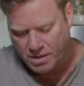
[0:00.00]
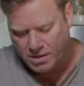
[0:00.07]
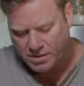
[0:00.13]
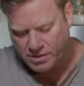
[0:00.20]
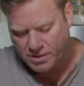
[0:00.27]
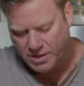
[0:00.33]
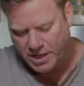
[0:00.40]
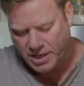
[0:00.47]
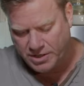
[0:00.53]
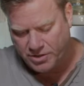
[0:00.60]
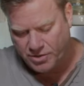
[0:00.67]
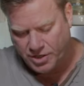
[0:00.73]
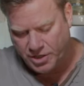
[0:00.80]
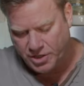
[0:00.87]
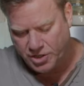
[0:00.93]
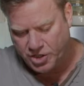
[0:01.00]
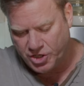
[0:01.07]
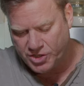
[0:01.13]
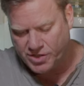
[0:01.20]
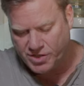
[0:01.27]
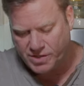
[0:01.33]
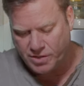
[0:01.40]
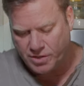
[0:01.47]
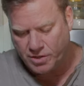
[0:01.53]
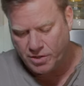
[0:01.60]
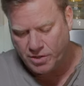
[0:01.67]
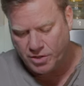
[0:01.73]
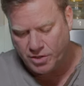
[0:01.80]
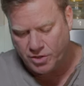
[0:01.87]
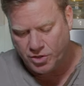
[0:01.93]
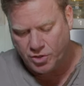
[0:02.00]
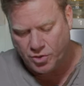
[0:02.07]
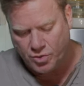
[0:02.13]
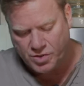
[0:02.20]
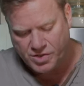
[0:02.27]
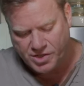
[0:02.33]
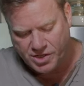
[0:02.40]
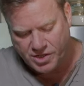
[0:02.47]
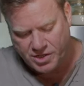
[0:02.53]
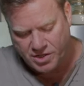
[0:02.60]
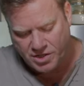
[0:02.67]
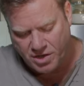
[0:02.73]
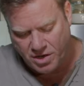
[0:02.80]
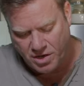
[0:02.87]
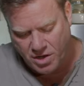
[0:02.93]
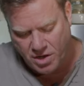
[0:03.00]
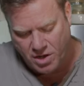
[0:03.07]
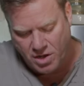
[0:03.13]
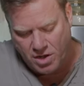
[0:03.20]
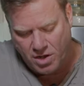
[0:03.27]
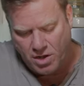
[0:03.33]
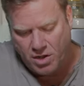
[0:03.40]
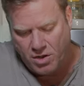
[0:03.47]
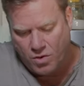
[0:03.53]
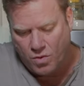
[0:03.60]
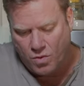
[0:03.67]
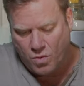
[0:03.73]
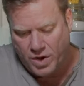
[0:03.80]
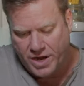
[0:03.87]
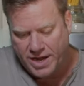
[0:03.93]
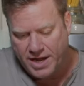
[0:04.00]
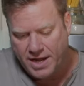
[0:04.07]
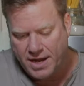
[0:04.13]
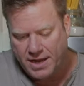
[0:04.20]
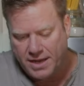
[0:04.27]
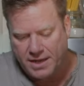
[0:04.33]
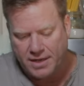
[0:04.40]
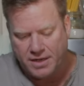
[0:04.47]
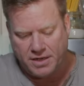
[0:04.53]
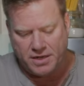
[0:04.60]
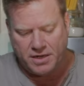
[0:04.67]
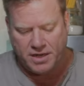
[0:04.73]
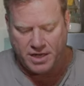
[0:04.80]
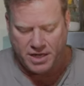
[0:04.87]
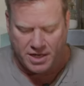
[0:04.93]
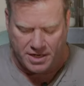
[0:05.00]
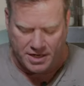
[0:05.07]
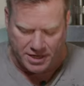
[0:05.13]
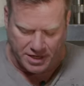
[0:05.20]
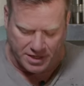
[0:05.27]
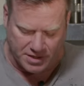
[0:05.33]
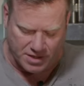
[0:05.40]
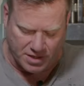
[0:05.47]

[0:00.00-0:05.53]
so that you can just use it when needed.